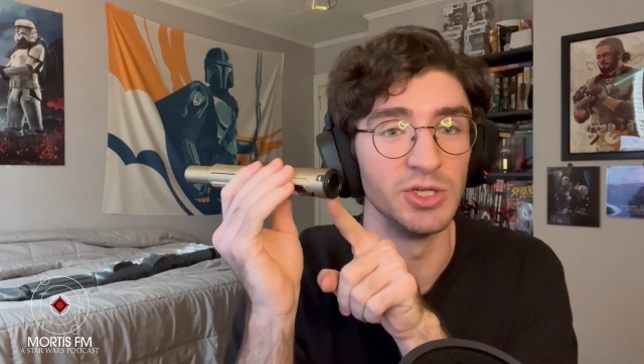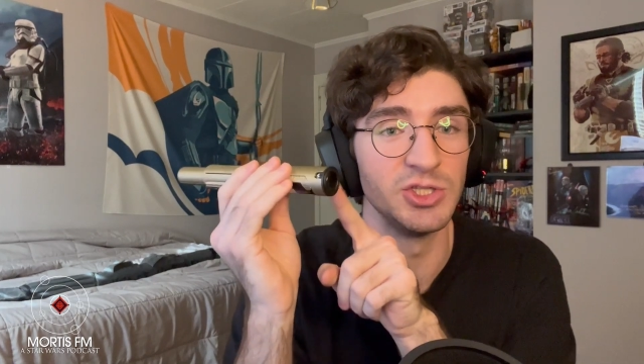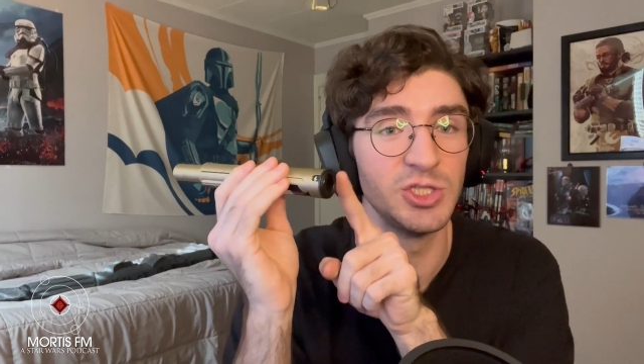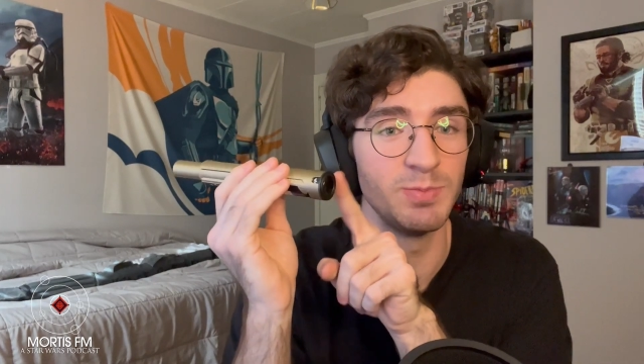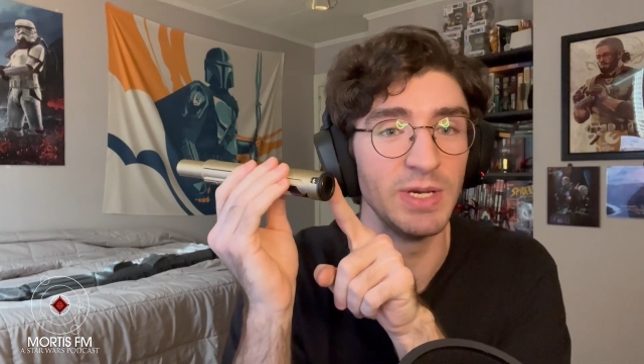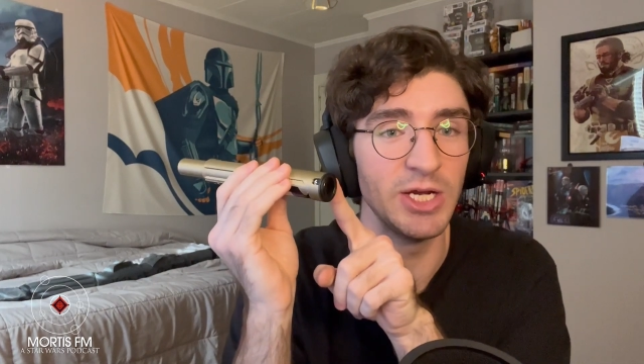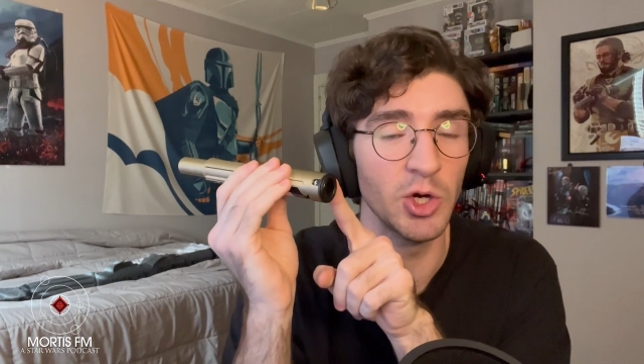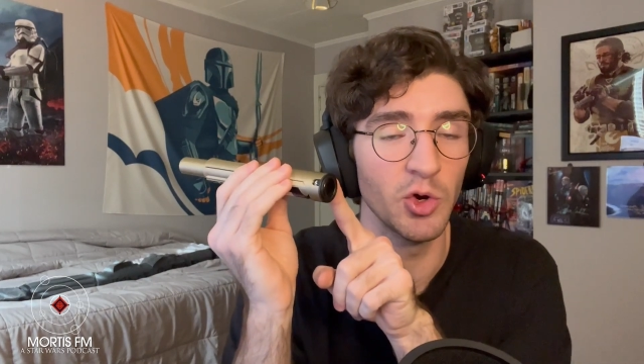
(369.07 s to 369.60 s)

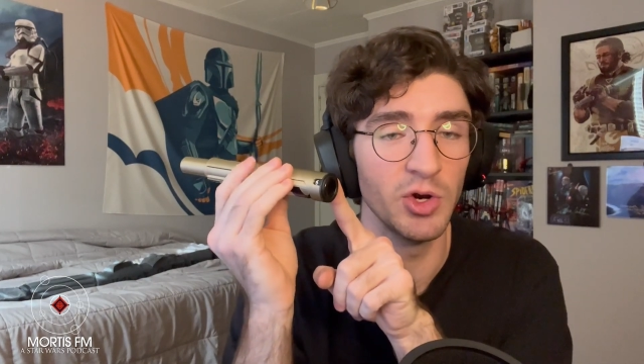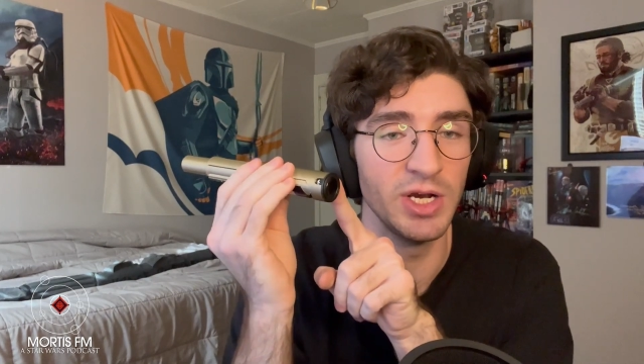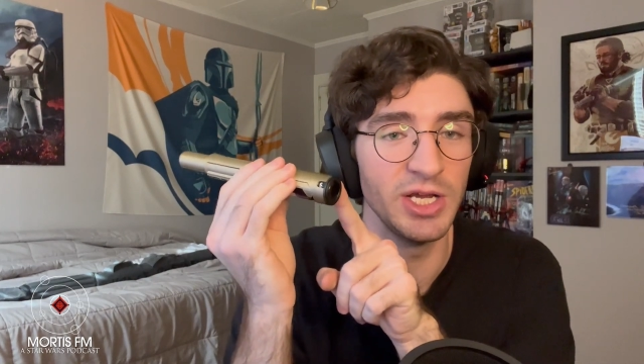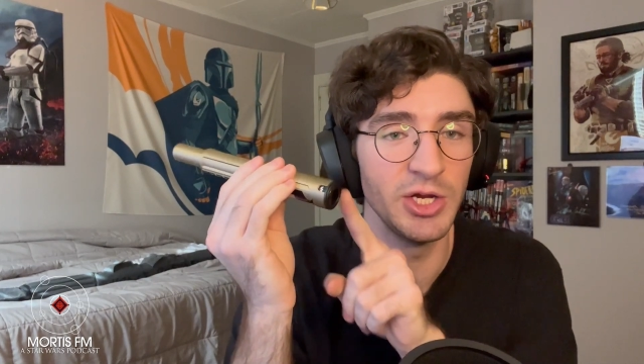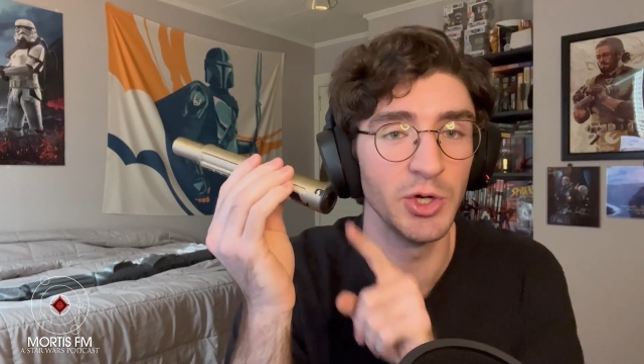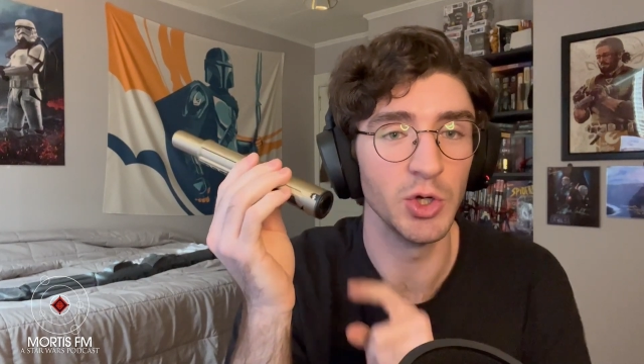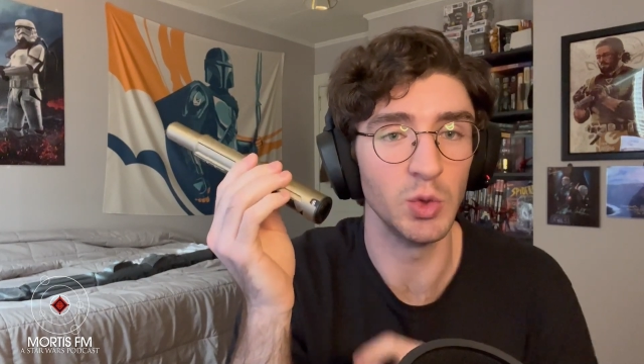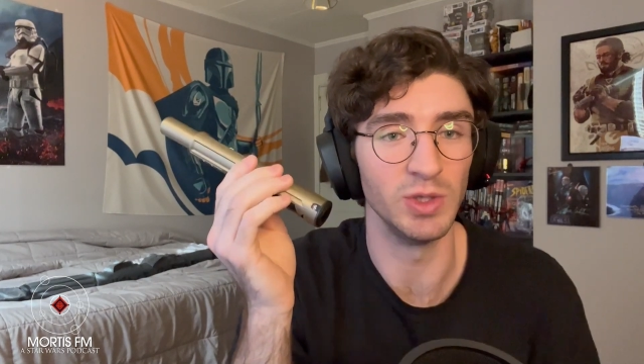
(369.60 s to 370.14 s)
speaker in
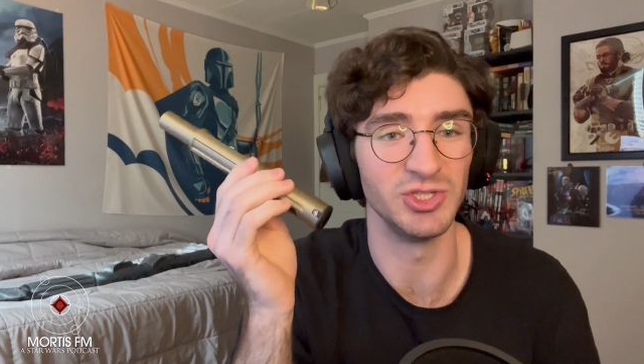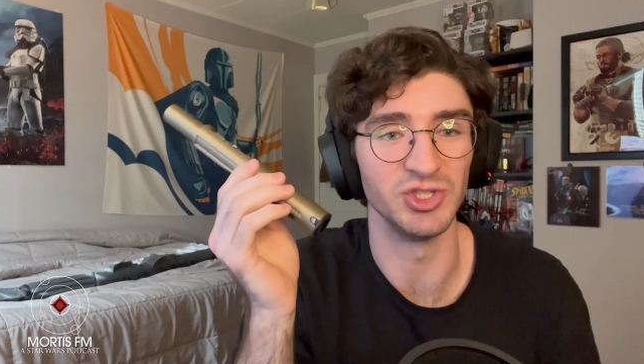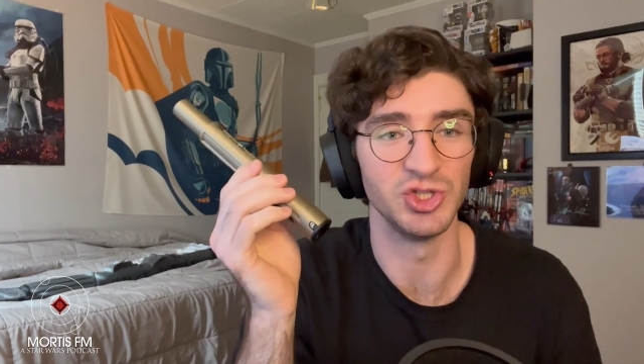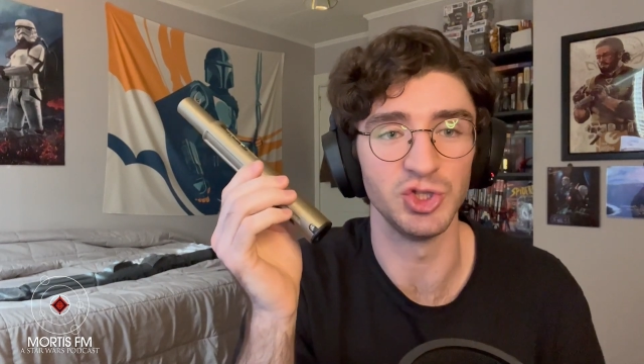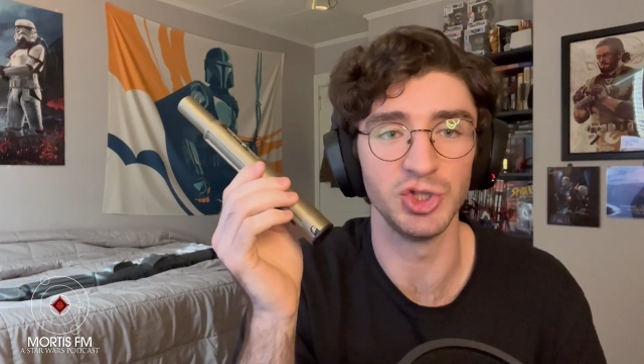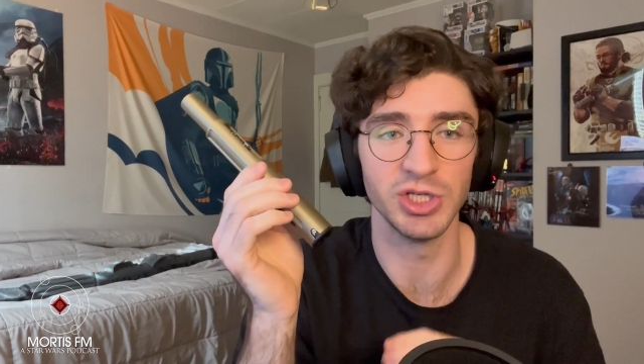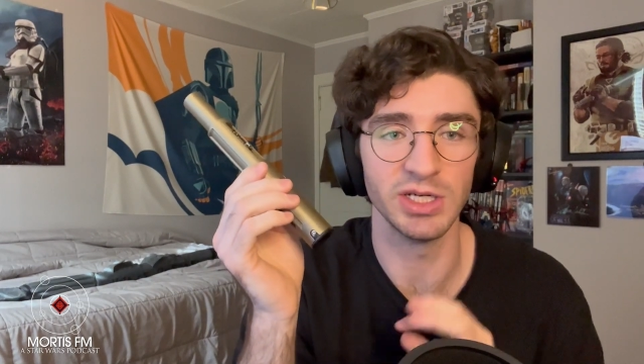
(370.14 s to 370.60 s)
here, which is